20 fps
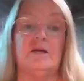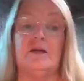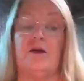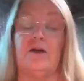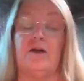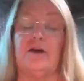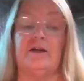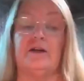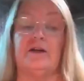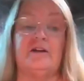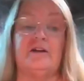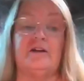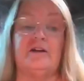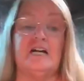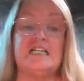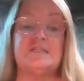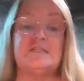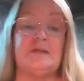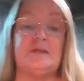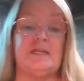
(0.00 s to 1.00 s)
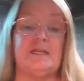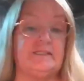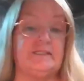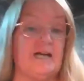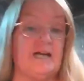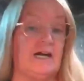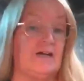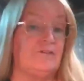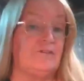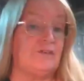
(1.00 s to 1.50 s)
Her and her husband had
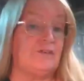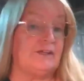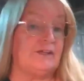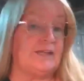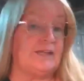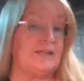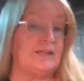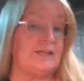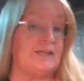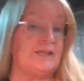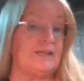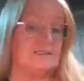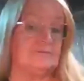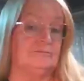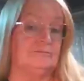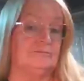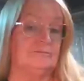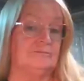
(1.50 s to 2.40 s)
gone for counseling,